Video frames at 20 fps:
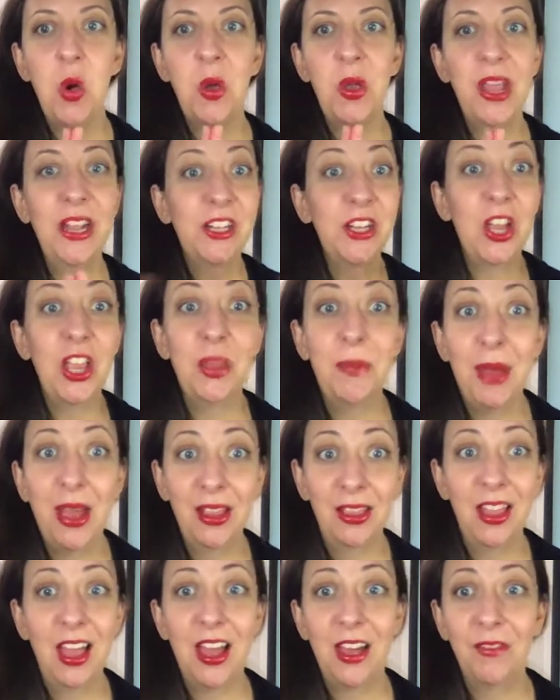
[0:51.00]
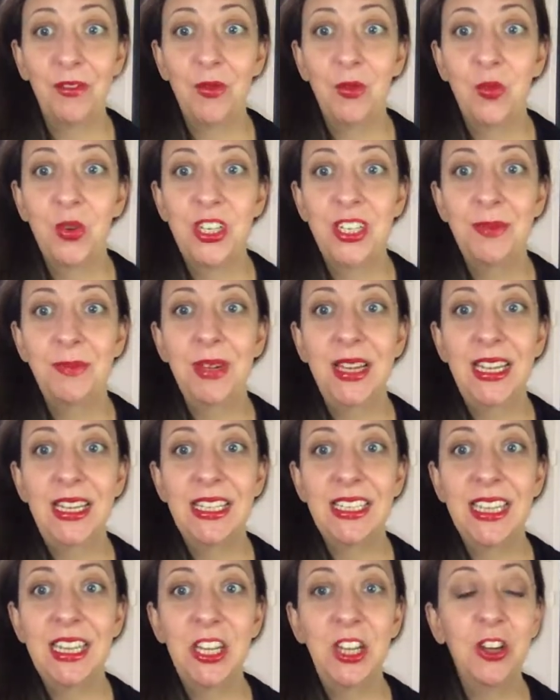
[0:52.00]
it's all about love, which
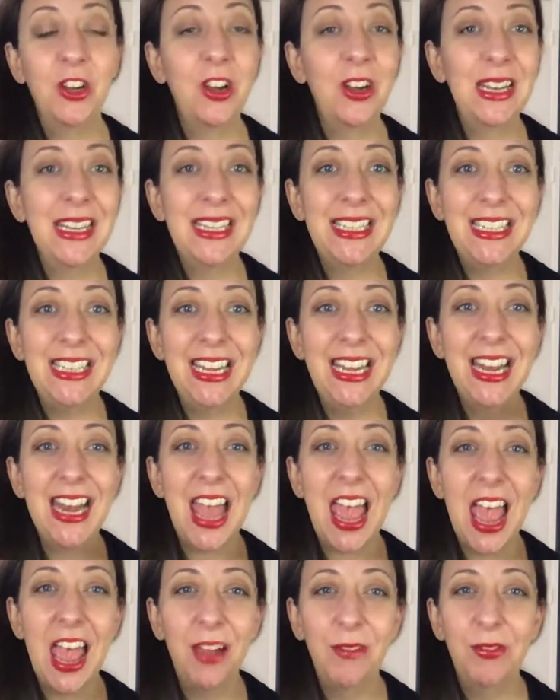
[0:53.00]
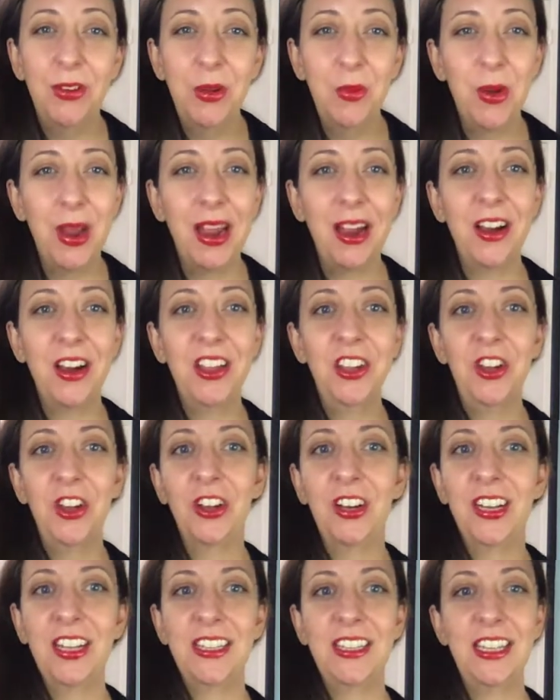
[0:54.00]
means you're going to see it everywhere. You're
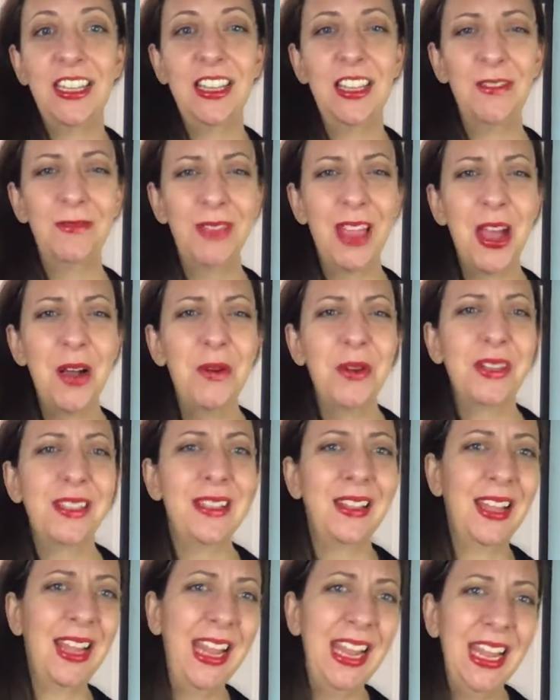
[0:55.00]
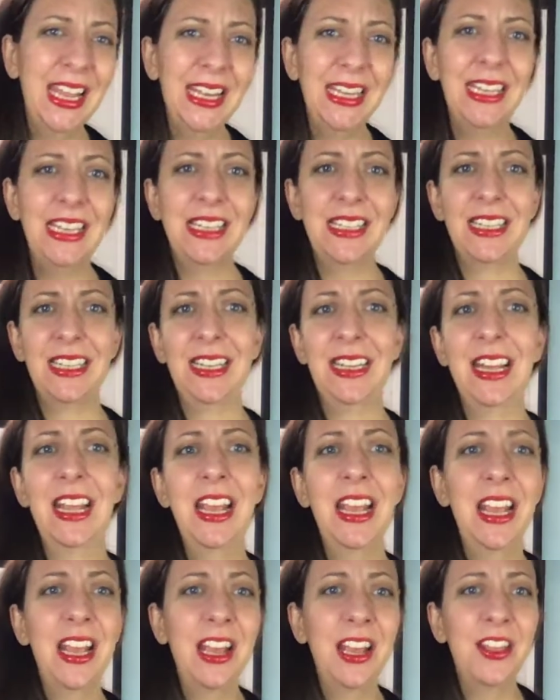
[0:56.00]
going to see the flowers and the candies and
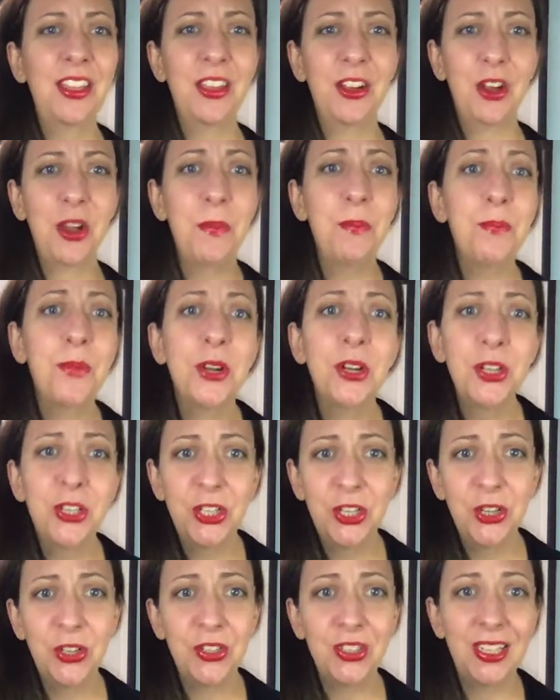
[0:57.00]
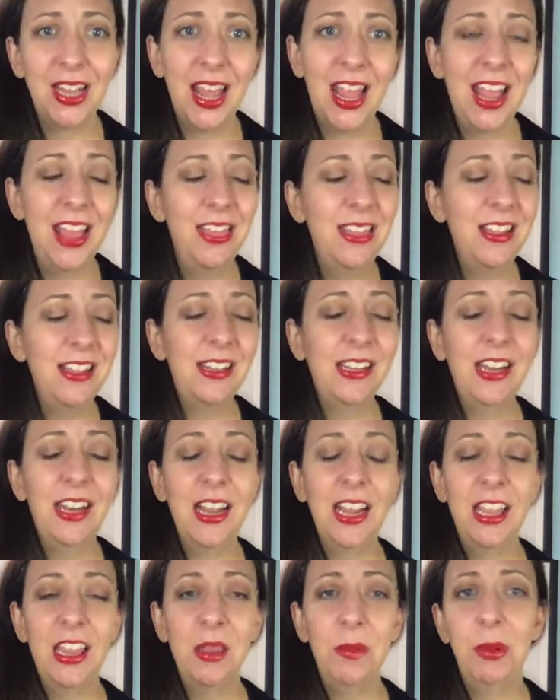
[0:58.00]
the commercials. And this can
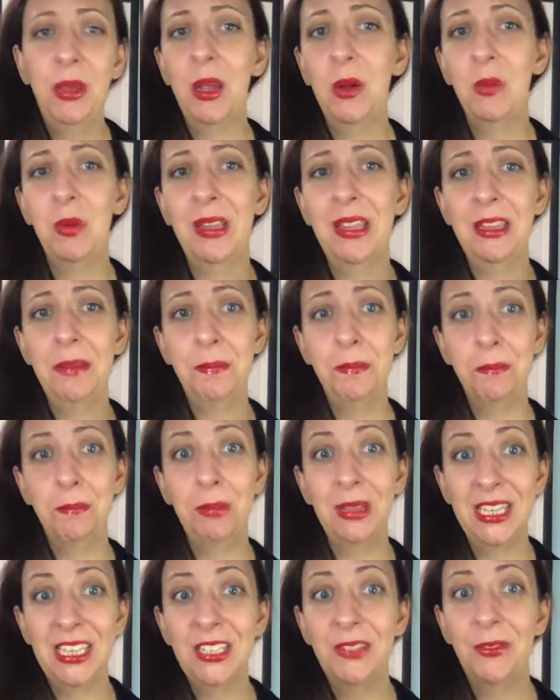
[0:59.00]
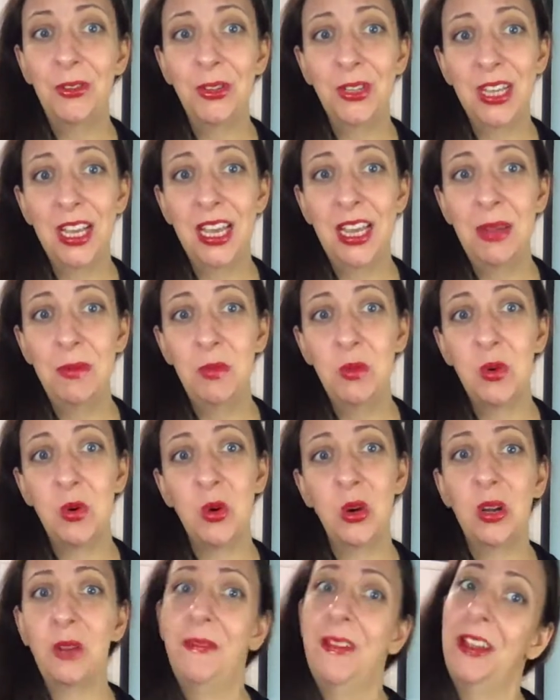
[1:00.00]
either be a really blissful time
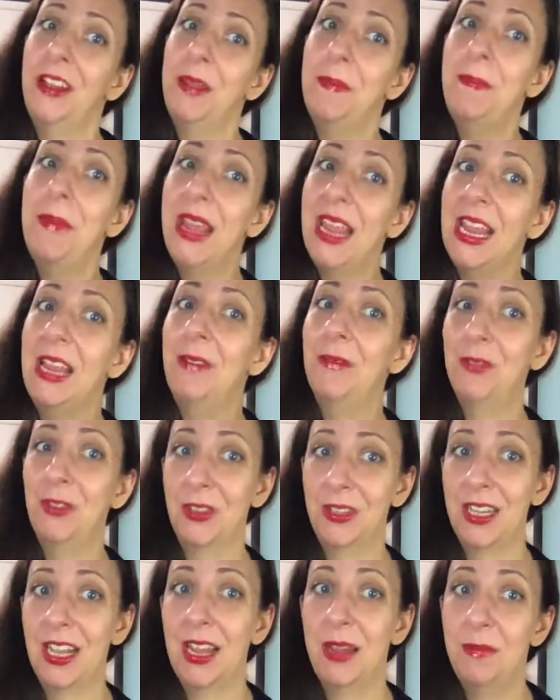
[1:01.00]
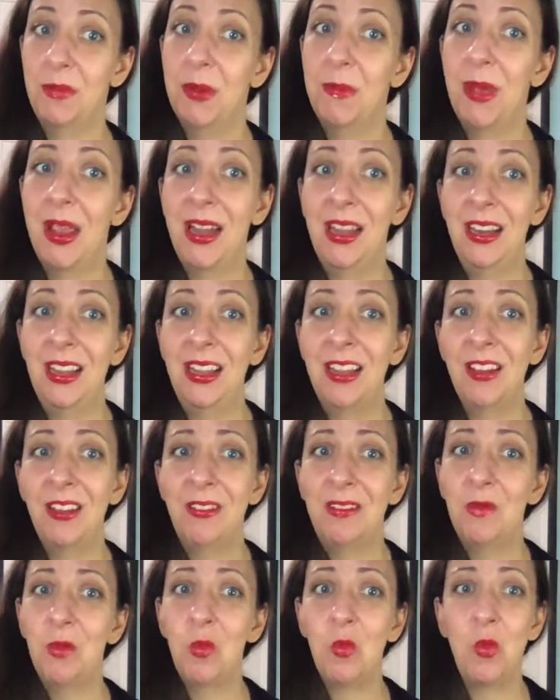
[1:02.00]
or a very painful time, depending
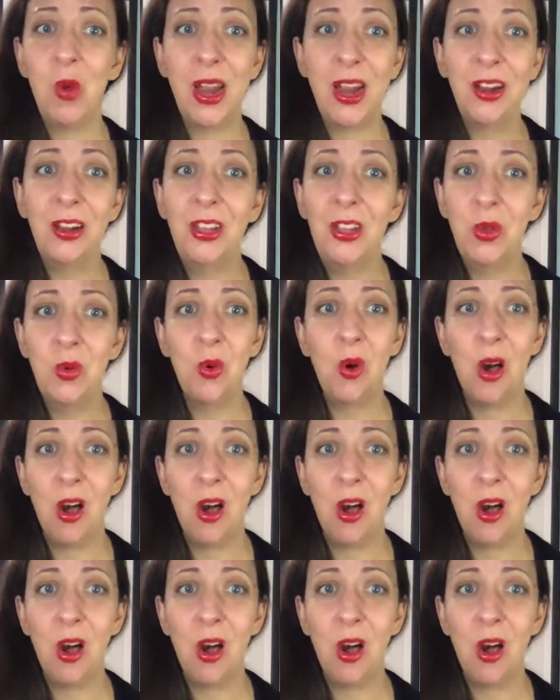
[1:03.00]
on where you